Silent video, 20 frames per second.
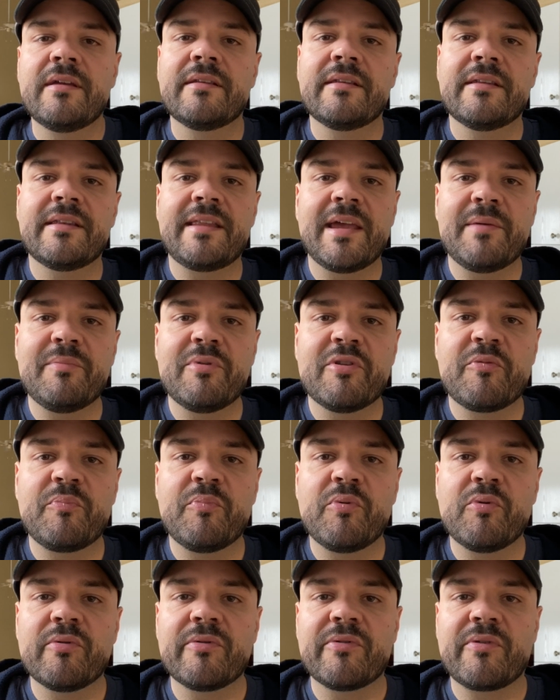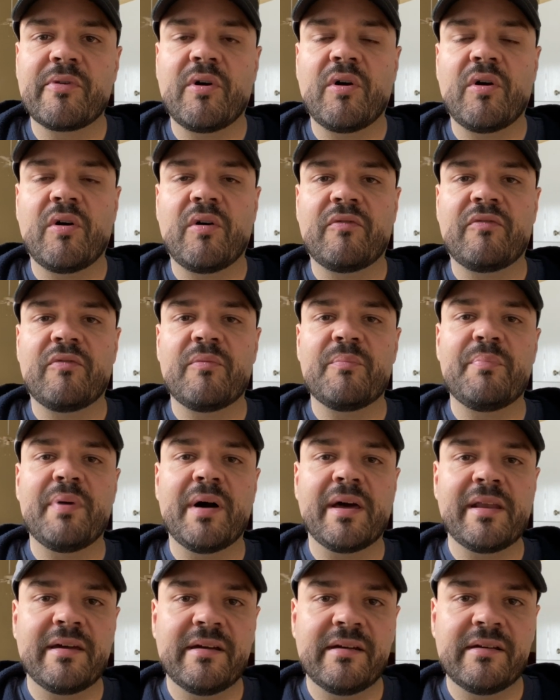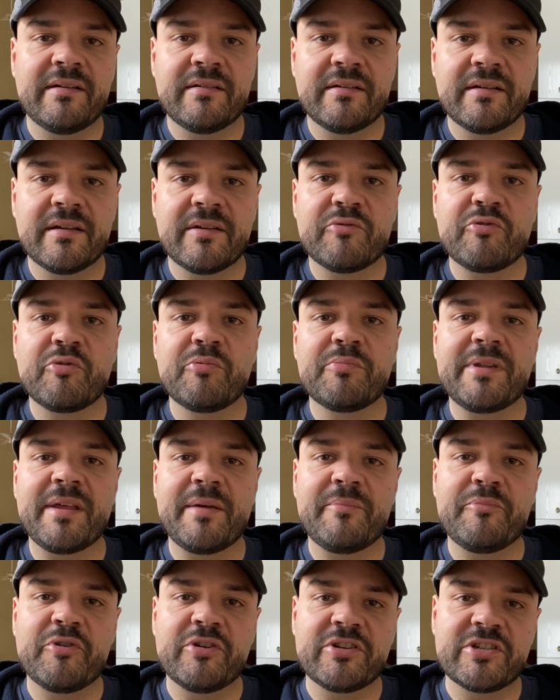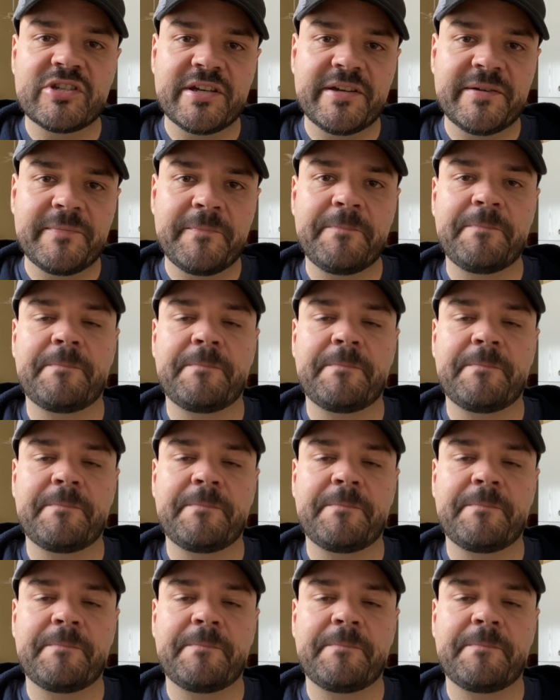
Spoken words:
tablespoons of butter at room temperature,